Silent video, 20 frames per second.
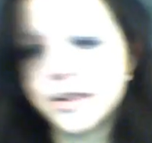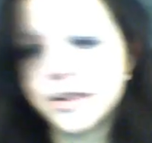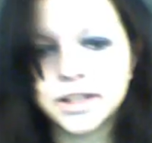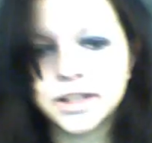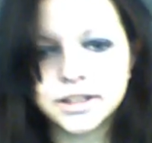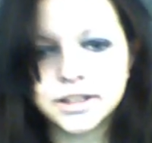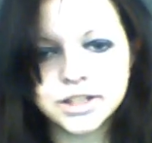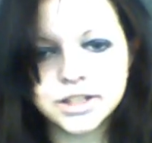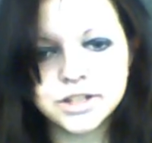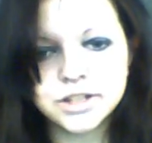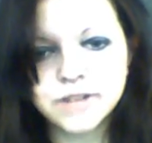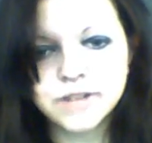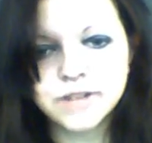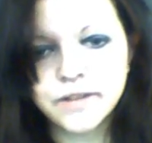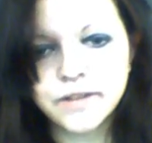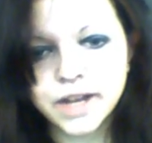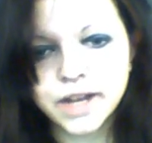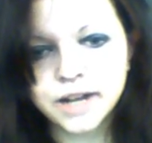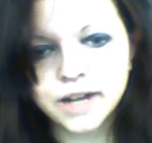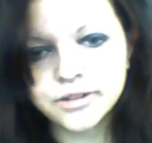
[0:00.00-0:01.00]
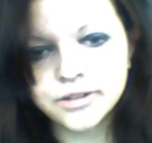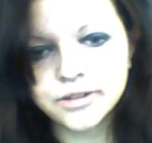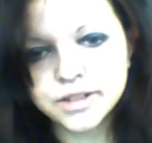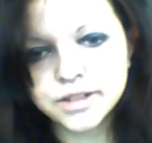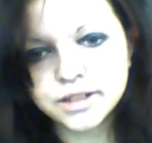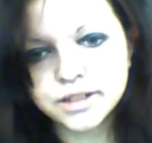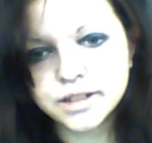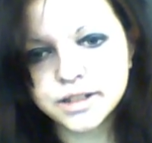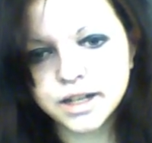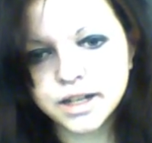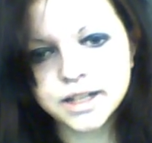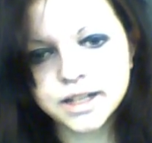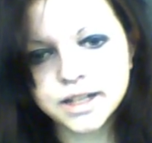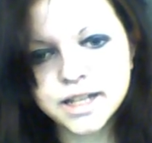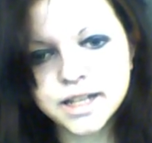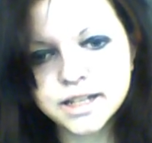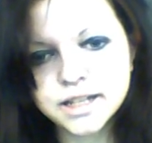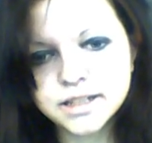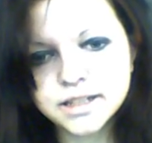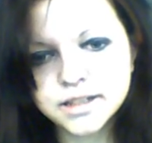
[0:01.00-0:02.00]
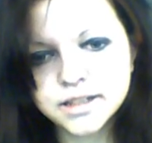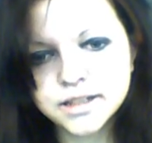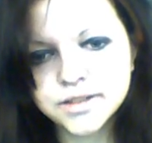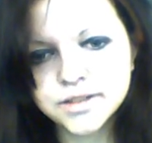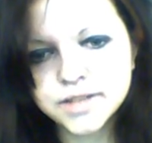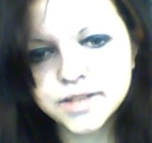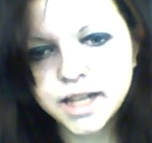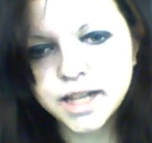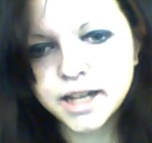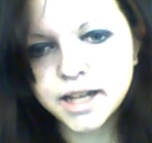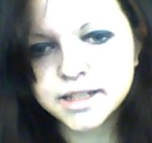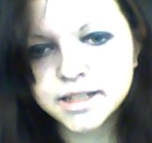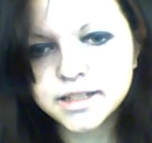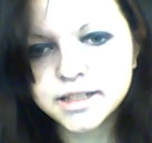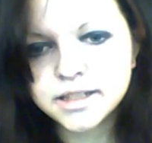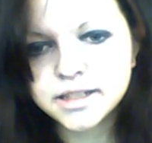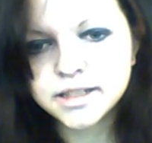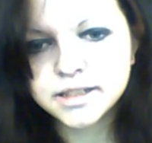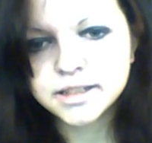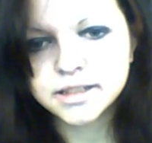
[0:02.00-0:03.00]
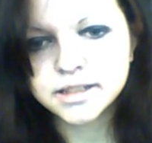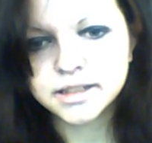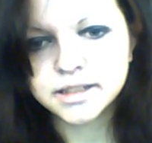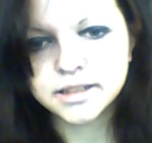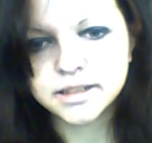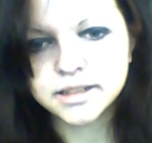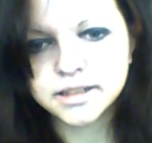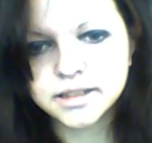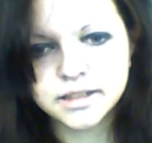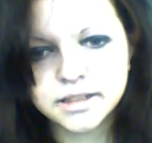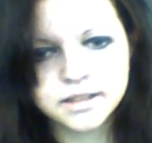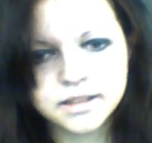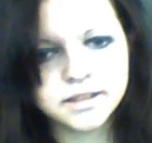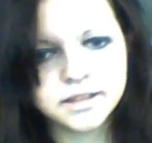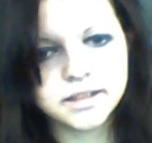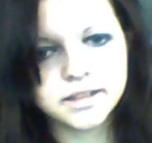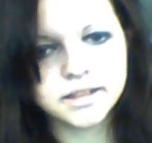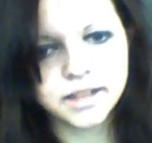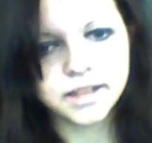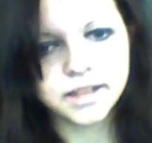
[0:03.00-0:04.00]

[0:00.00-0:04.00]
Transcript: little to do around the house. I tend to tidy, and, like,